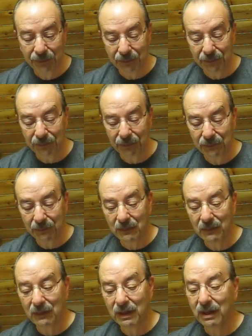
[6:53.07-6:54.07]

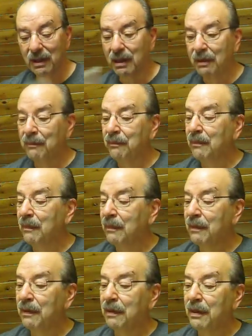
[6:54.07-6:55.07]

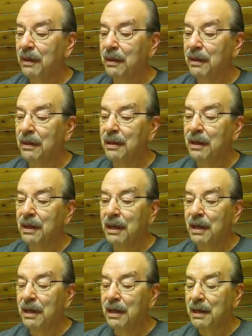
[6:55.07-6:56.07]

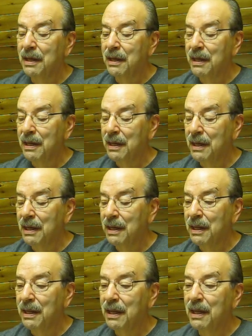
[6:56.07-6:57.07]

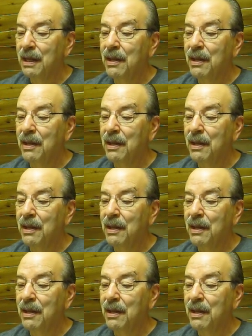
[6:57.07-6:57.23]
[no speech]